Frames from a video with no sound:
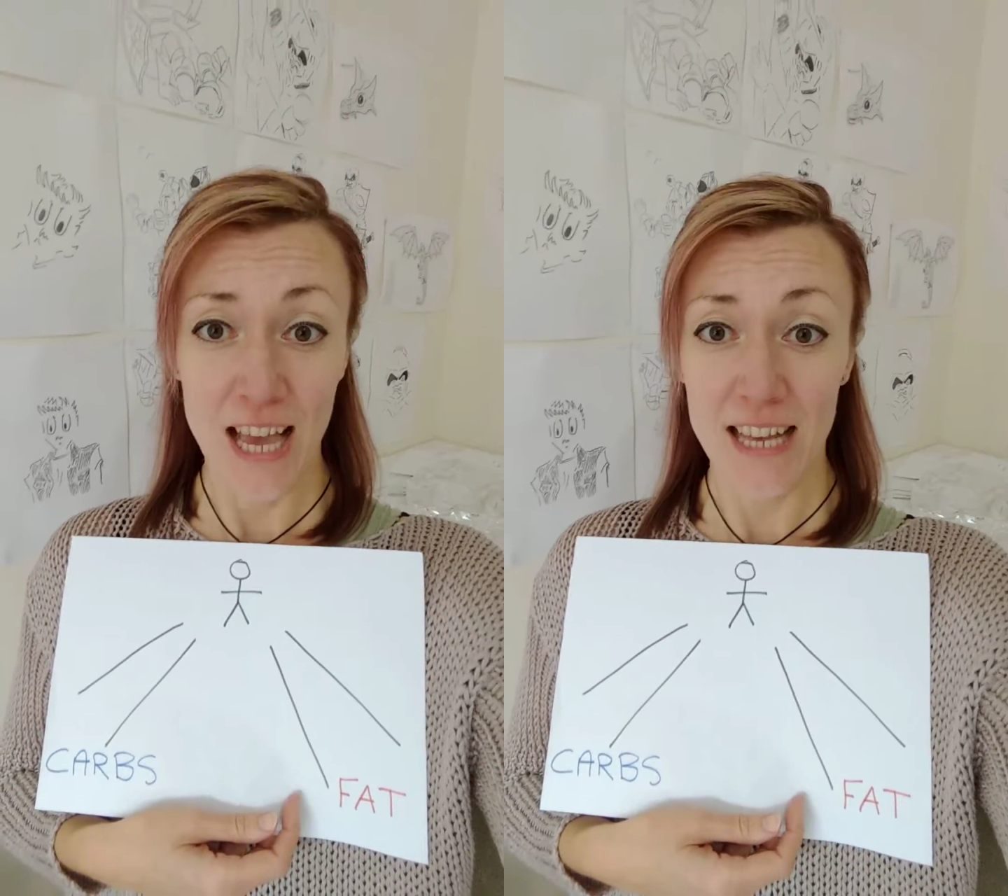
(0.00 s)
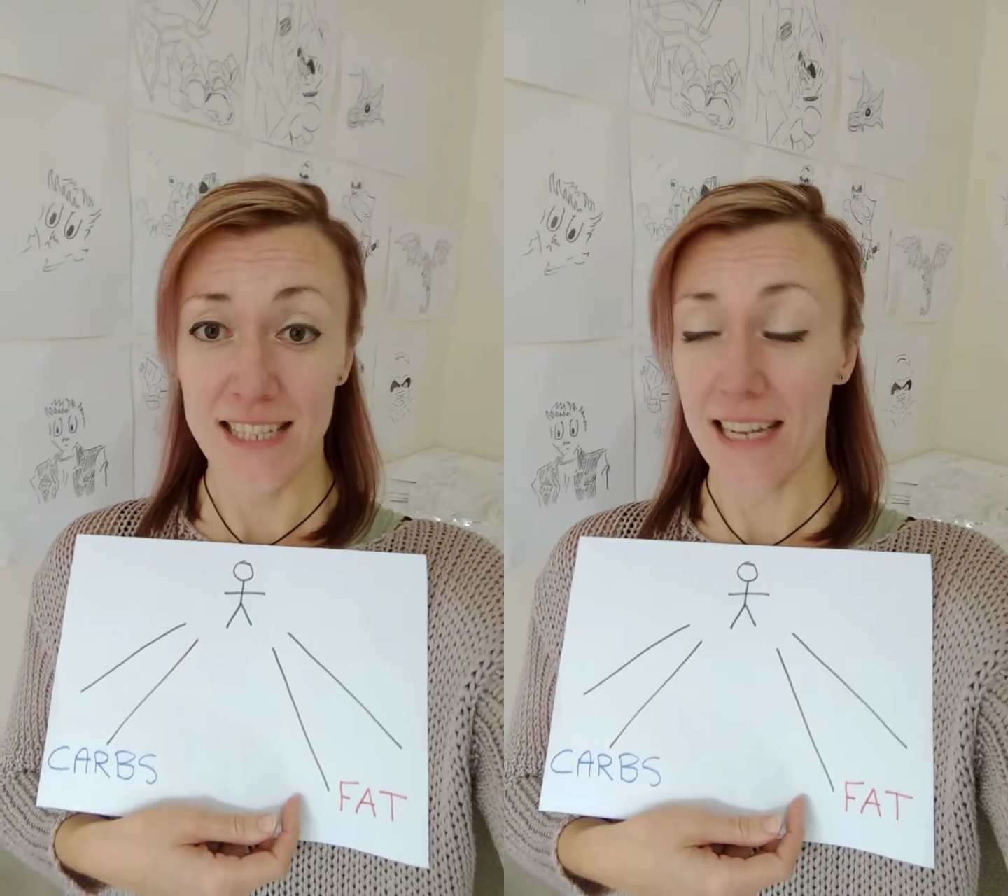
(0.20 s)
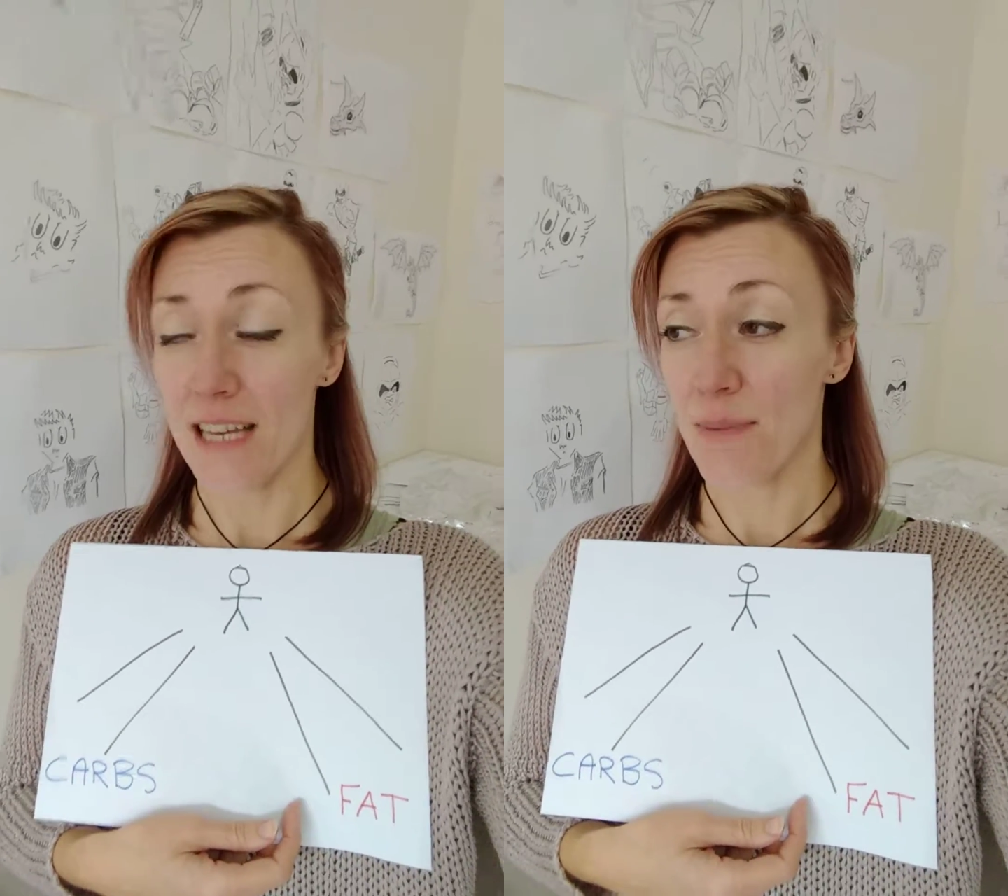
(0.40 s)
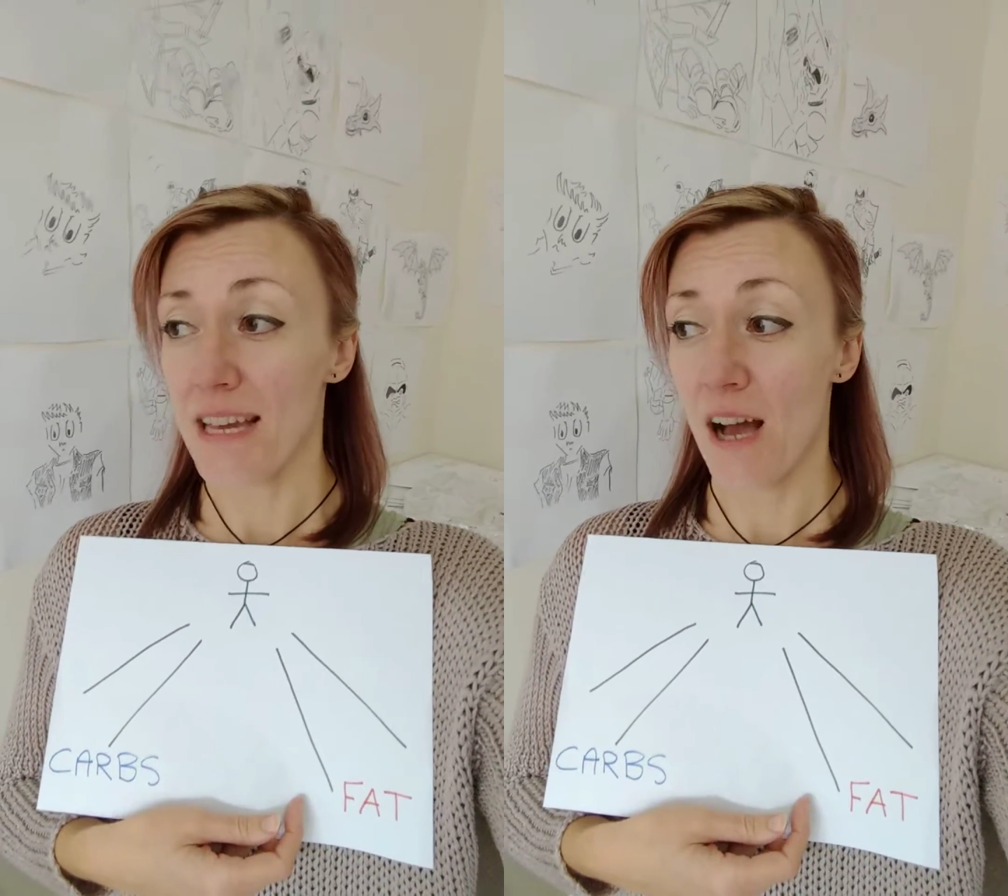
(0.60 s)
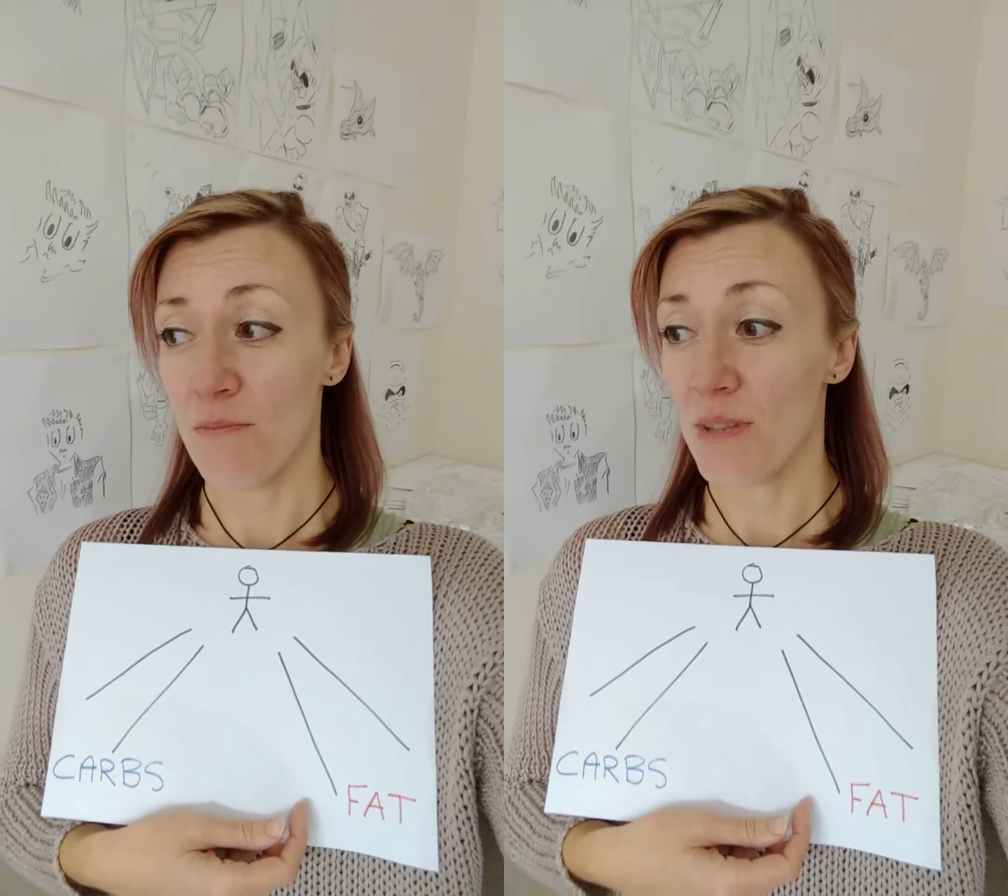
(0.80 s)
suddenly
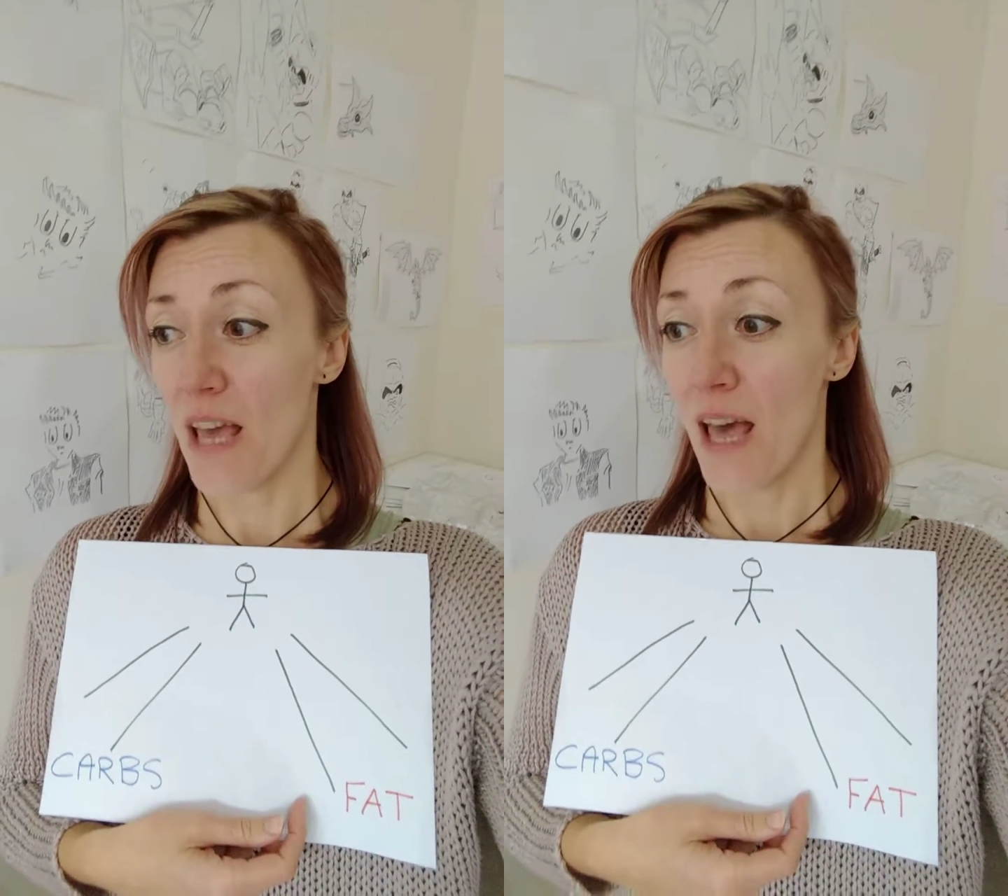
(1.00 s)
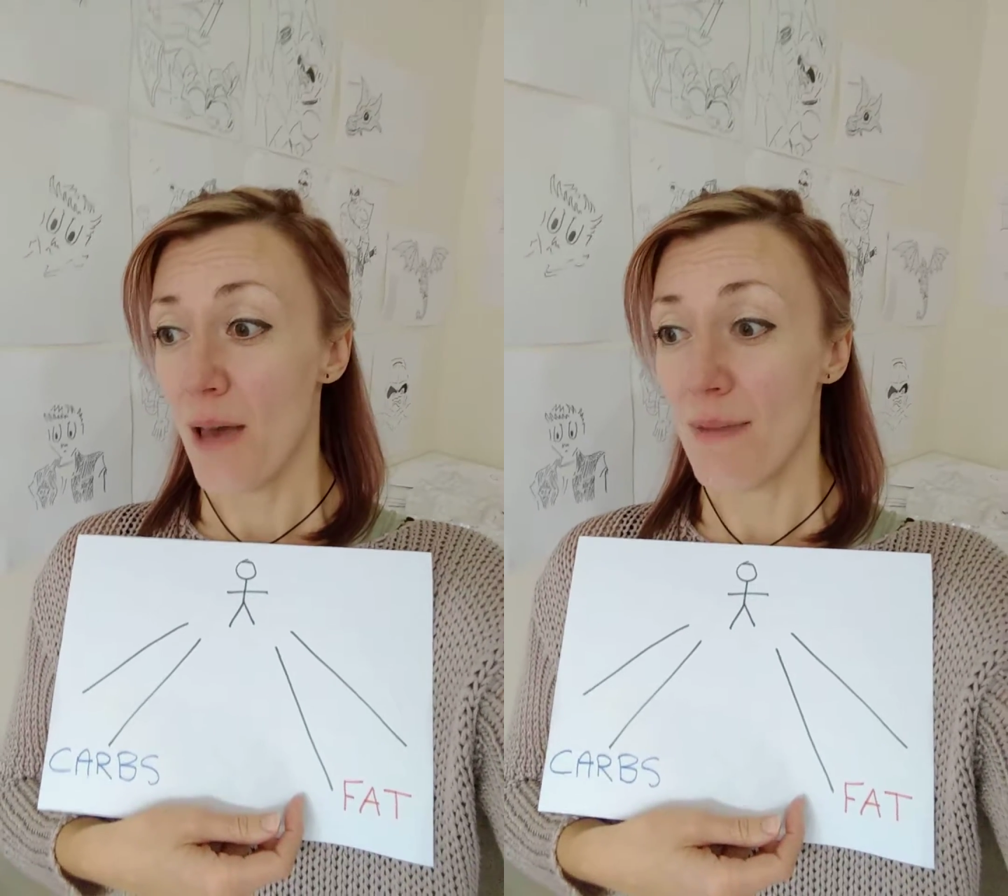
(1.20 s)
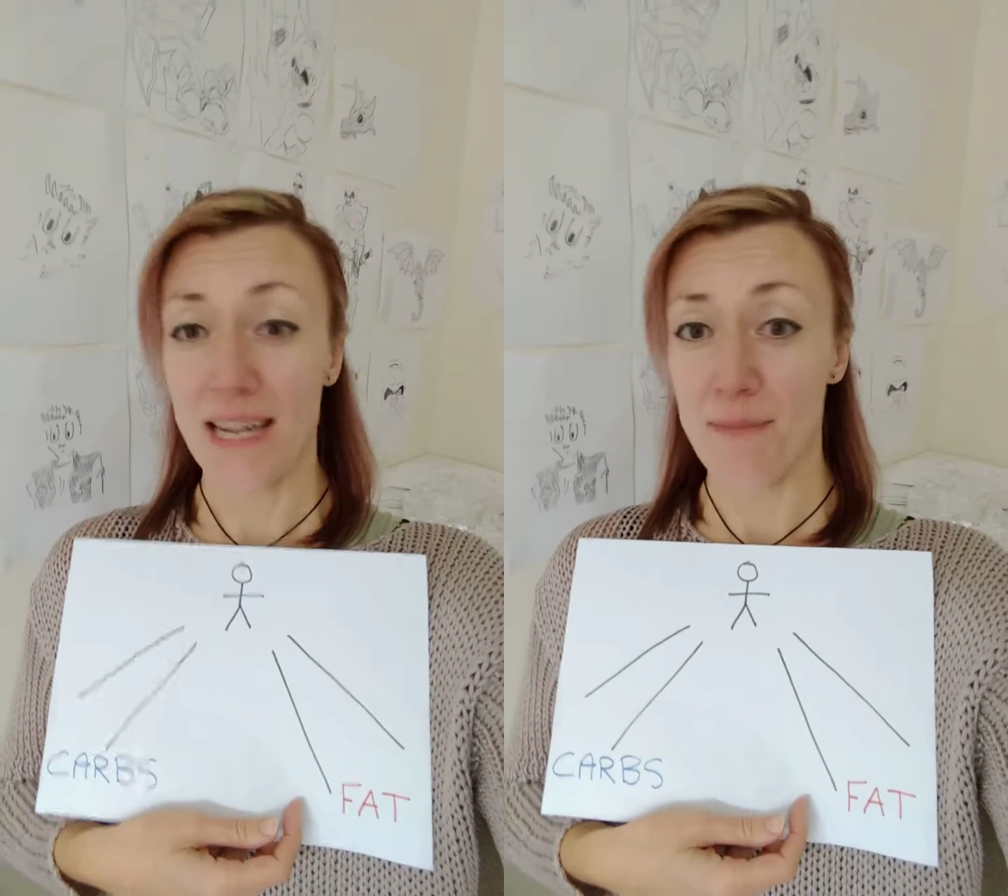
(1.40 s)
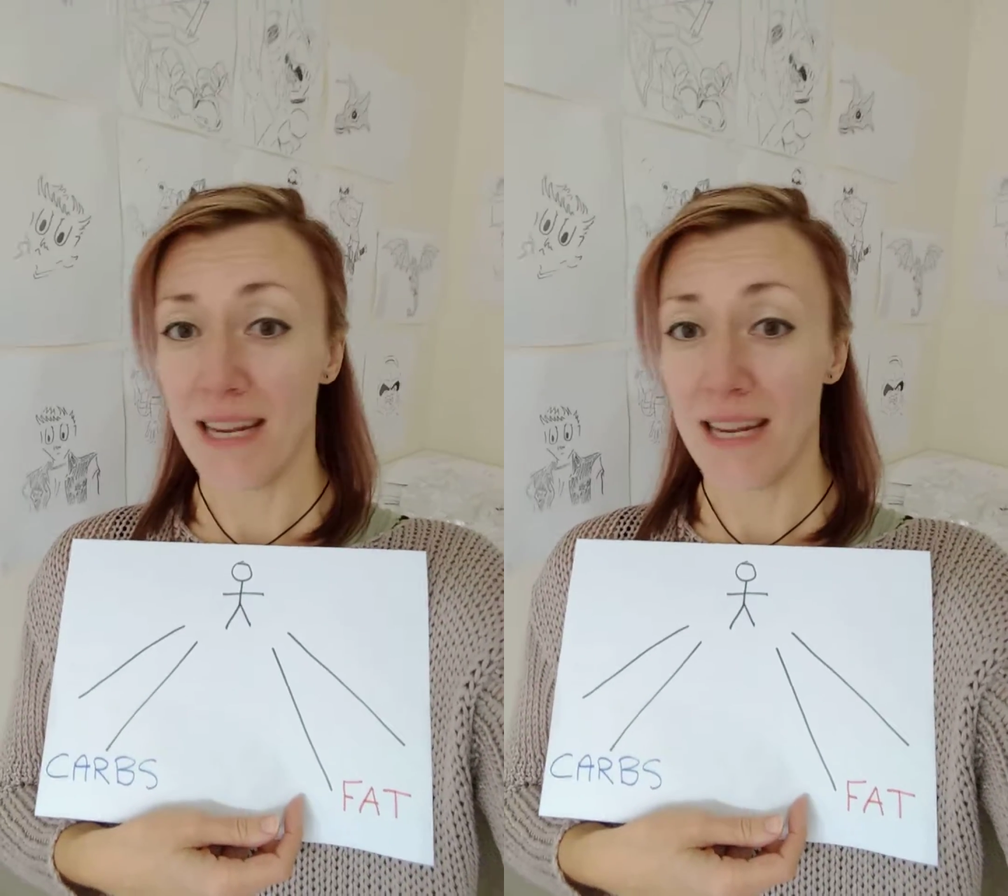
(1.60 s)
becomes many